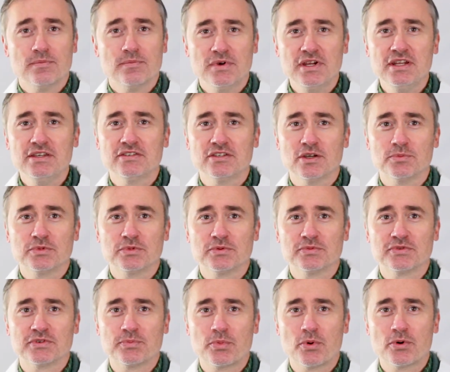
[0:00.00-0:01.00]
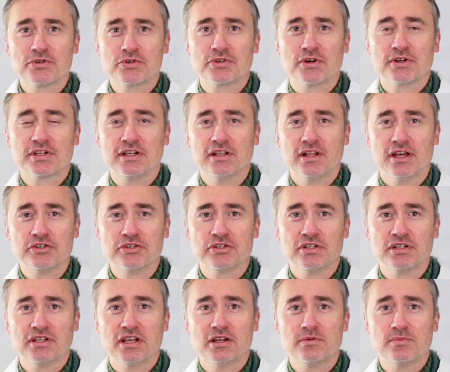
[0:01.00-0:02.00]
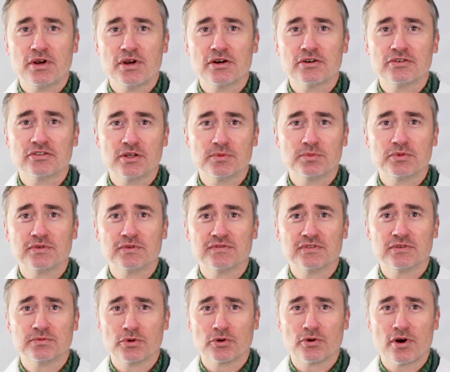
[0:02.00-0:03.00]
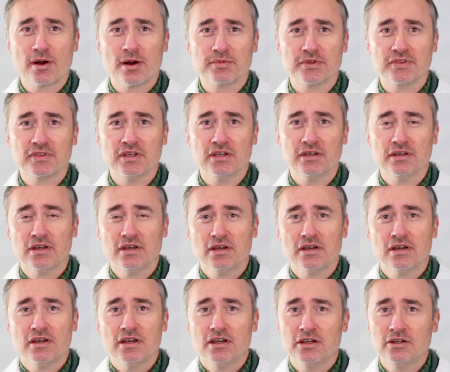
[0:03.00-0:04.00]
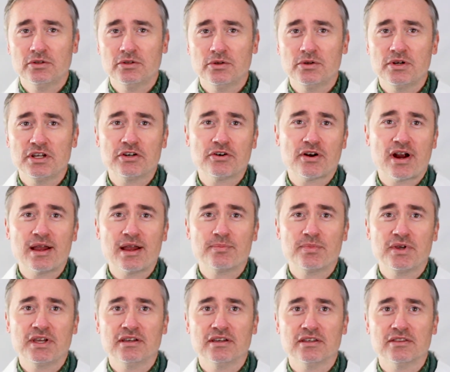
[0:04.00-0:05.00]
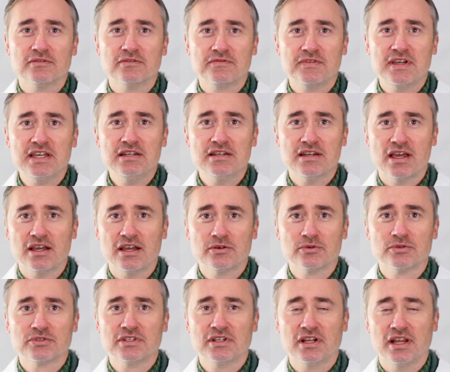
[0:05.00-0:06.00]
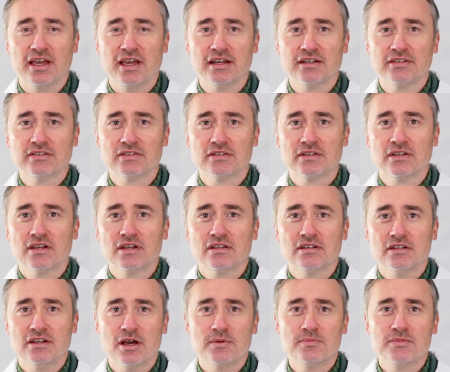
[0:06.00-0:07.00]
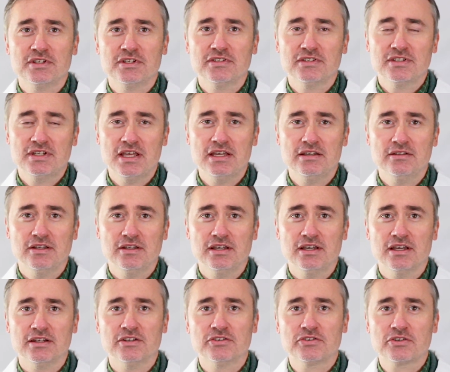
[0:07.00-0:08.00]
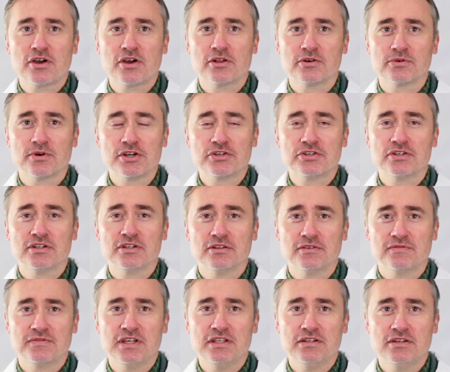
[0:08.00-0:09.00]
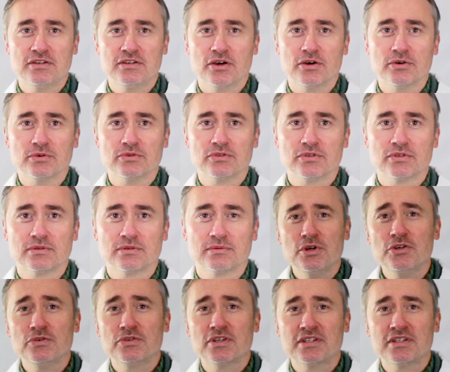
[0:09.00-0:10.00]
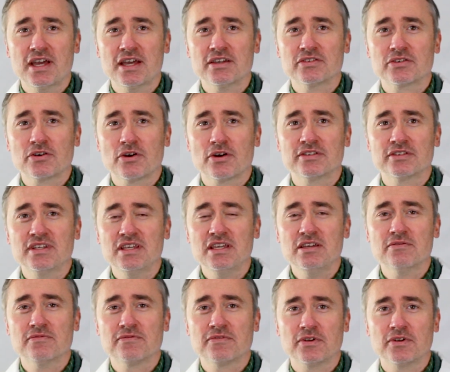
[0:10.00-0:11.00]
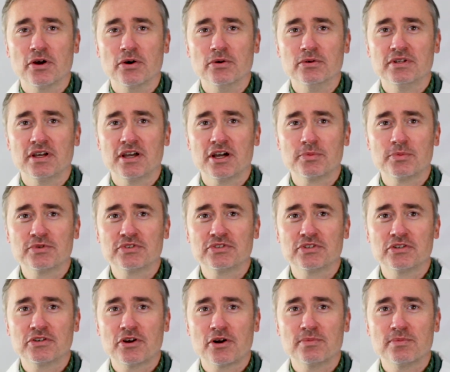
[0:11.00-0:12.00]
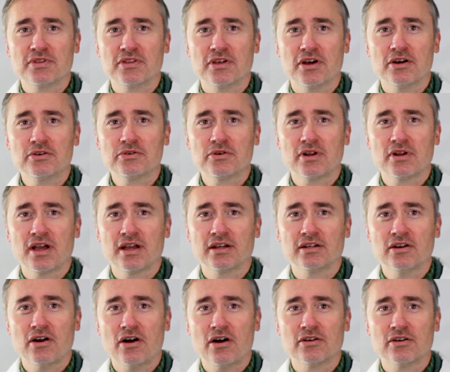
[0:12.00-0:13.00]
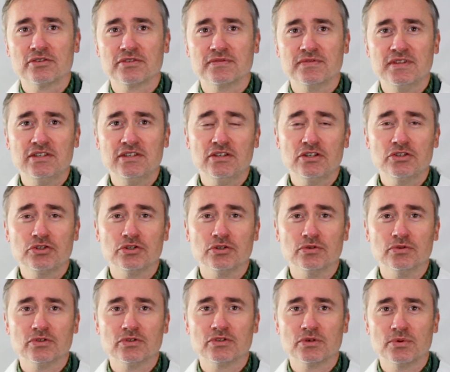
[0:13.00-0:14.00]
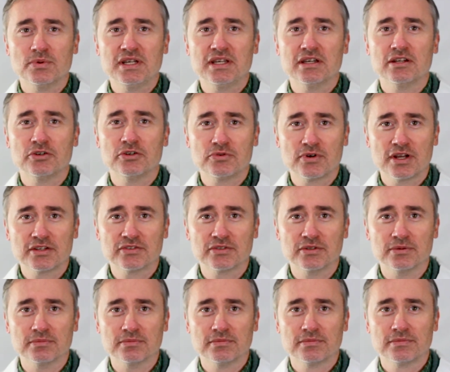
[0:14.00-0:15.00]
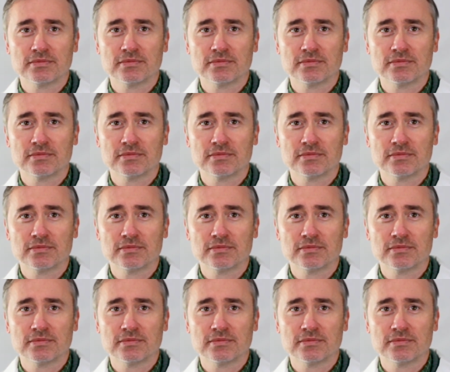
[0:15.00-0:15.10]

Many symptoms of poor circulation can mirror symptoms of neuropathy, including cramping in the feet and ankles and legs, numbness, tingling, and discoloration to the feet and toes. We use a test called TM Flow to help us determine the underlying cause of these issues so we can address them.